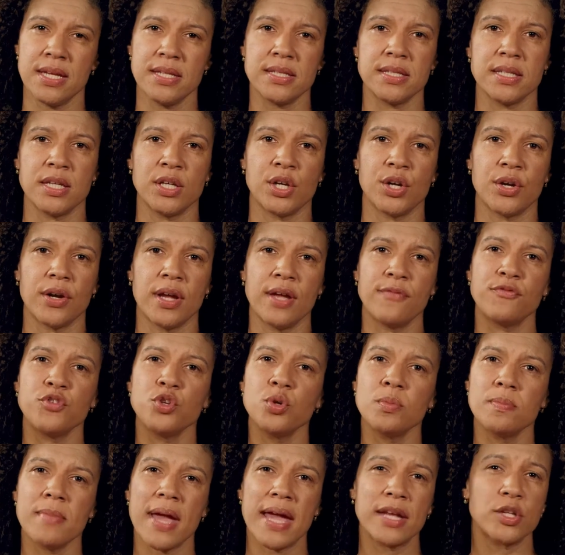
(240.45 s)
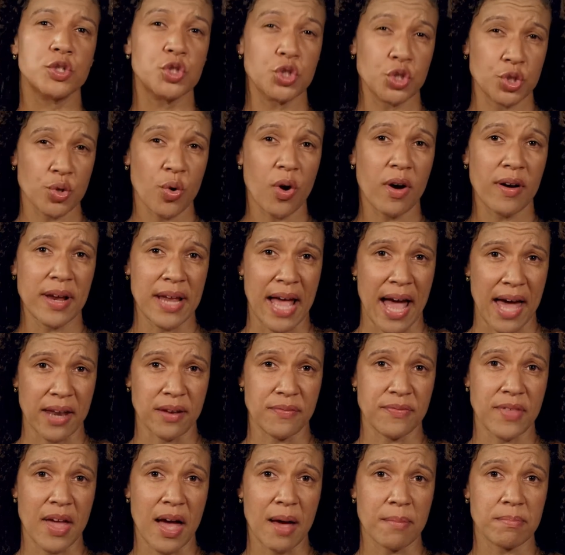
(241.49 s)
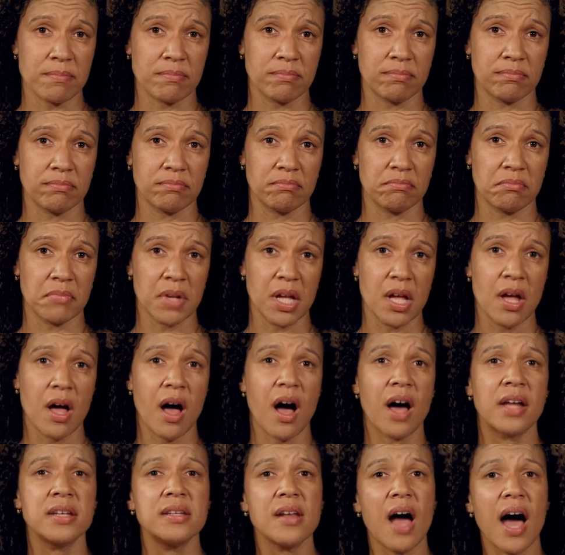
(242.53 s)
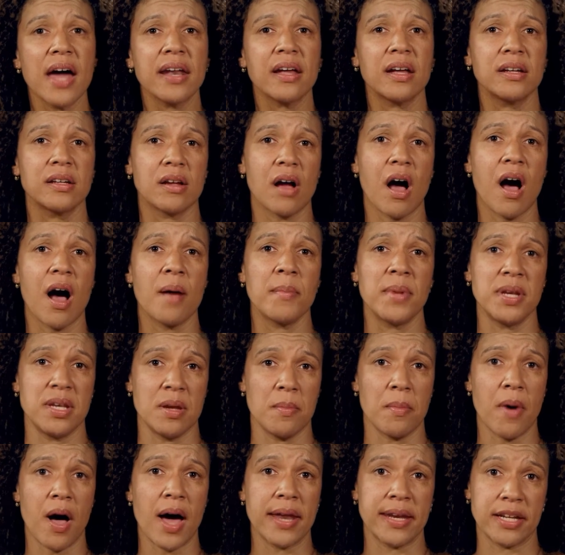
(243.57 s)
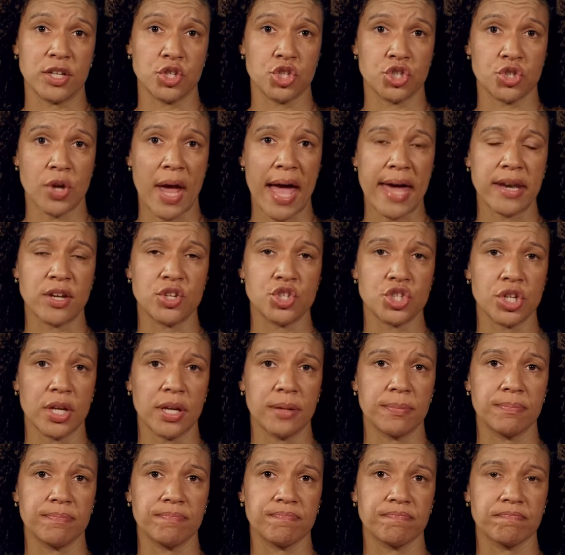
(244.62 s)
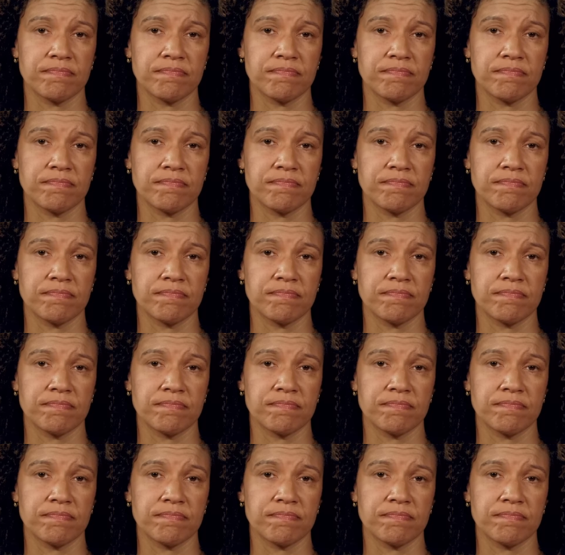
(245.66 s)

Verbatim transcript: easier if you made a story out of them, a not uncommon mnemonic strategy.